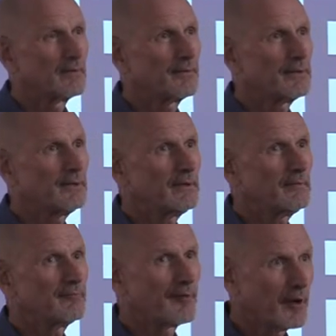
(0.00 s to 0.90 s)

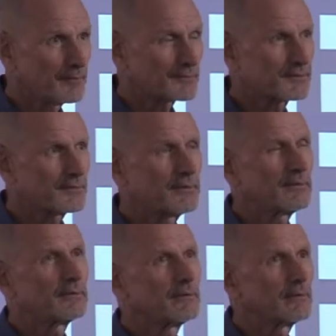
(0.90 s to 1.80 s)
the floats, the,
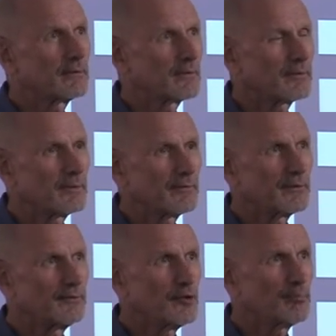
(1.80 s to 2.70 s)
the,
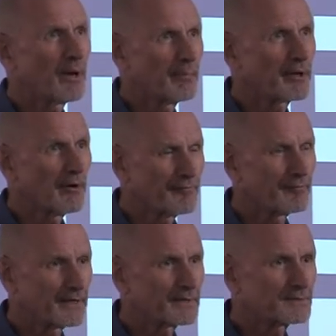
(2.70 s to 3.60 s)
the, new public
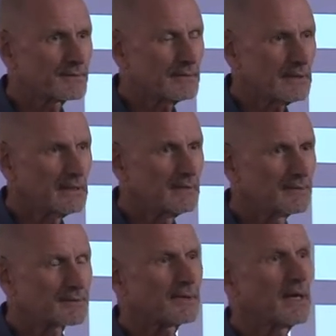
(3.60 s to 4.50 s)
offerings in
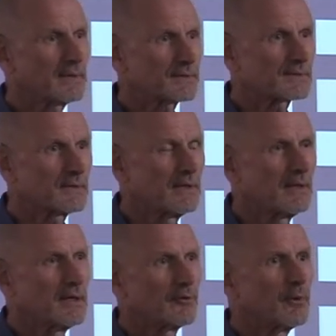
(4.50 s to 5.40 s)
the states,
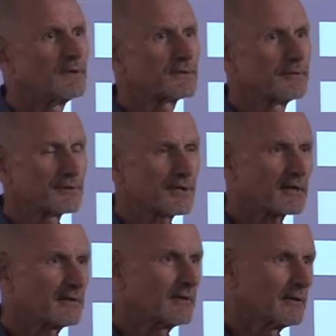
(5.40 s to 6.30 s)
the ones that are
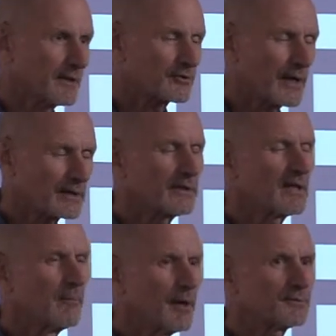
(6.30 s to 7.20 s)
attracting, attracting
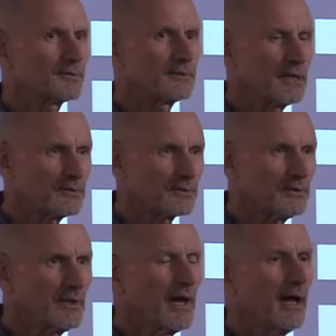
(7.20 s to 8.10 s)
the most
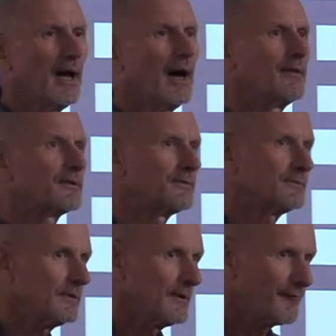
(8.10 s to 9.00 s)
attention are the
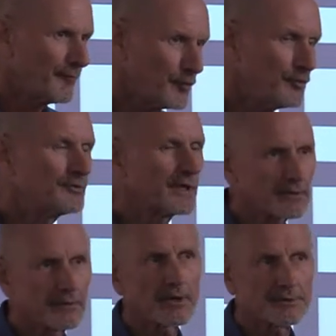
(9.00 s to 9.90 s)
food
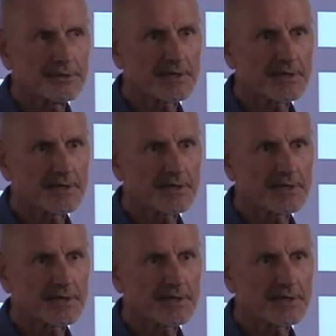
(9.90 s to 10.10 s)
technology